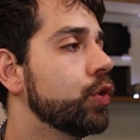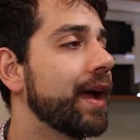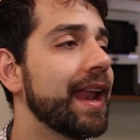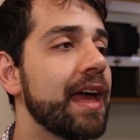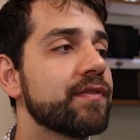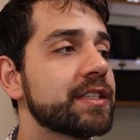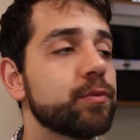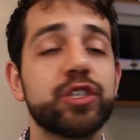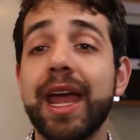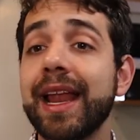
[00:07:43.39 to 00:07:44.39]
You can have
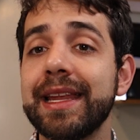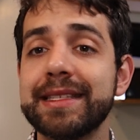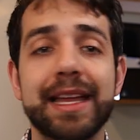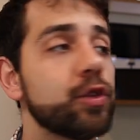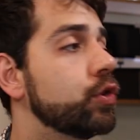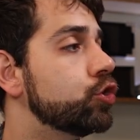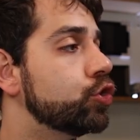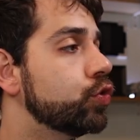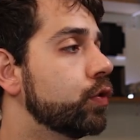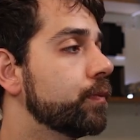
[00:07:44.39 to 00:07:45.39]
some checklist that you need
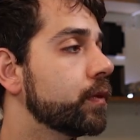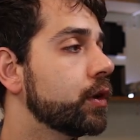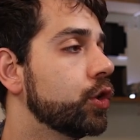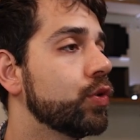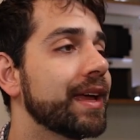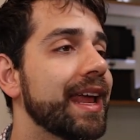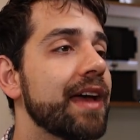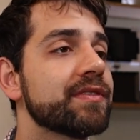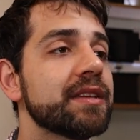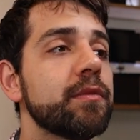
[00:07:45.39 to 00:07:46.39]
to do. You can
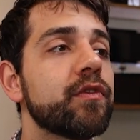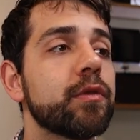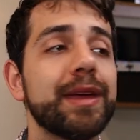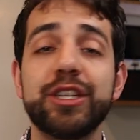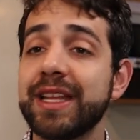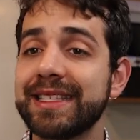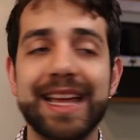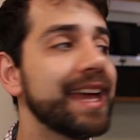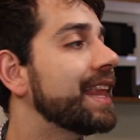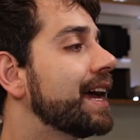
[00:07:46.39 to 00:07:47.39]
have some information
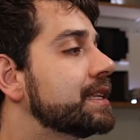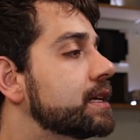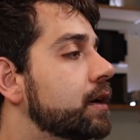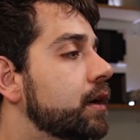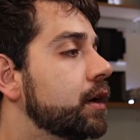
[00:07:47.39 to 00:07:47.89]
that's highlight.